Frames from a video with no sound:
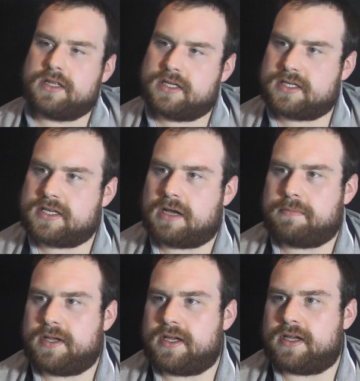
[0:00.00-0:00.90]
This
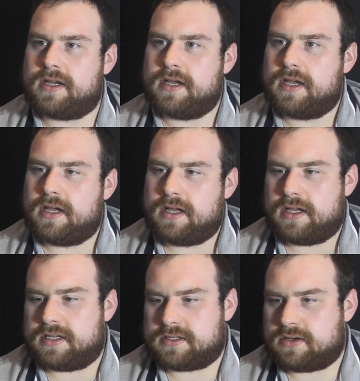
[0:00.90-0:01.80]
setup here
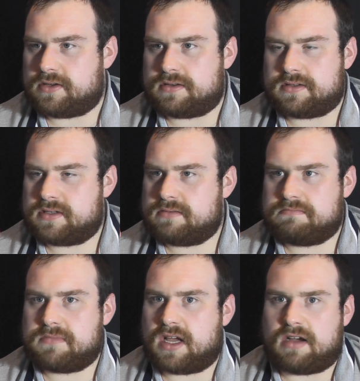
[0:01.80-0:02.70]
has cost
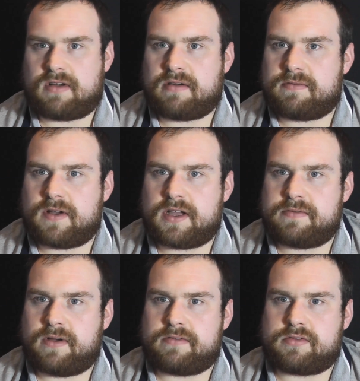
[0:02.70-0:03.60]
around
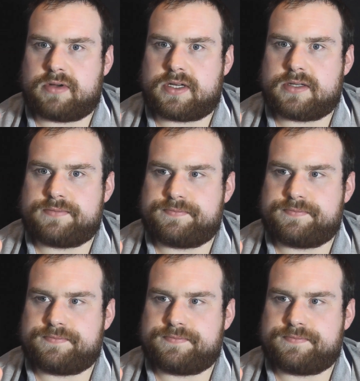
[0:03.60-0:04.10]
35 quid.